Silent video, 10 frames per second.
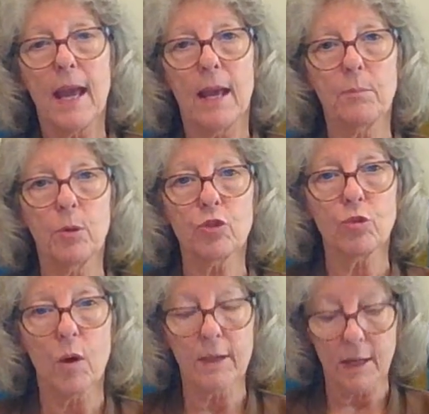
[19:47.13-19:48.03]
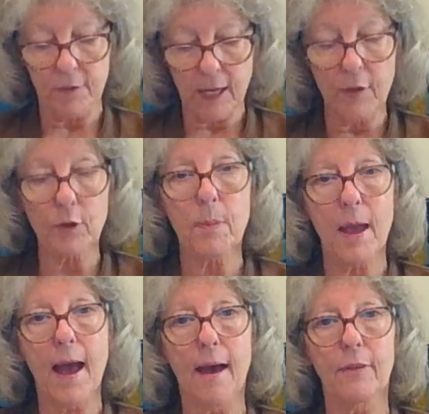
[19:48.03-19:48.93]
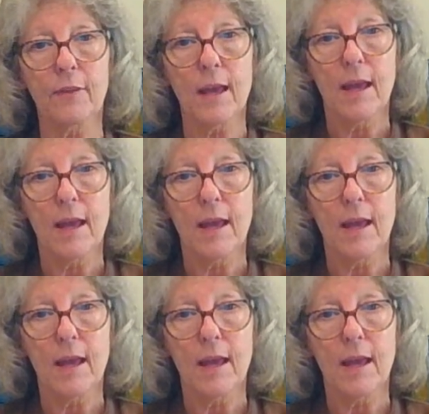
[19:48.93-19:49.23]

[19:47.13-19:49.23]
and put you on the other path.